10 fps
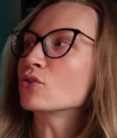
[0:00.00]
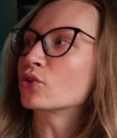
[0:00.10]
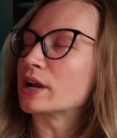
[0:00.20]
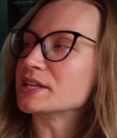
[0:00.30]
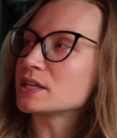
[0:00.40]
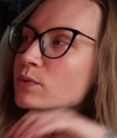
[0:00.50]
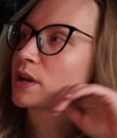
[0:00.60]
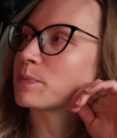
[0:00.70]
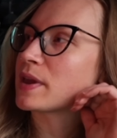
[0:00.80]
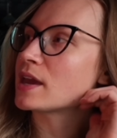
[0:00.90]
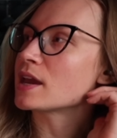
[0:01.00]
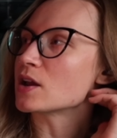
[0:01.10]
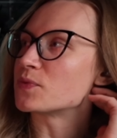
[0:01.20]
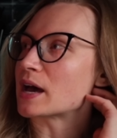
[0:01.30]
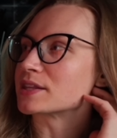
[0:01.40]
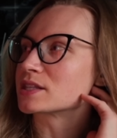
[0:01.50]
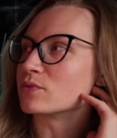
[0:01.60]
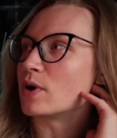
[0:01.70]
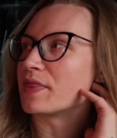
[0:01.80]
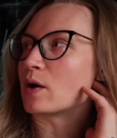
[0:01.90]
crazy would it be if that's the
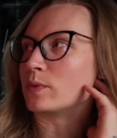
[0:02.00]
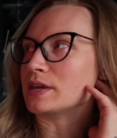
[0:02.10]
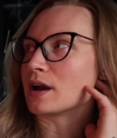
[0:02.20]
one that we